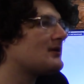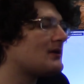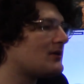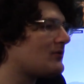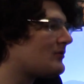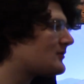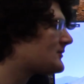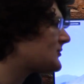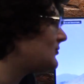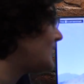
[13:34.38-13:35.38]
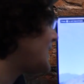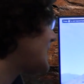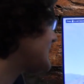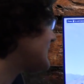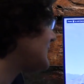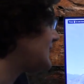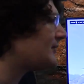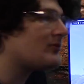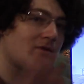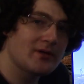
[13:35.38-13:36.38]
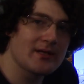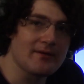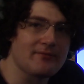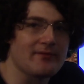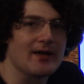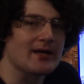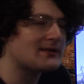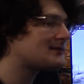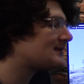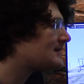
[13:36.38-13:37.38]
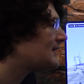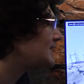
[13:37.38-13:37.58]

an old school Athlon, or an FX,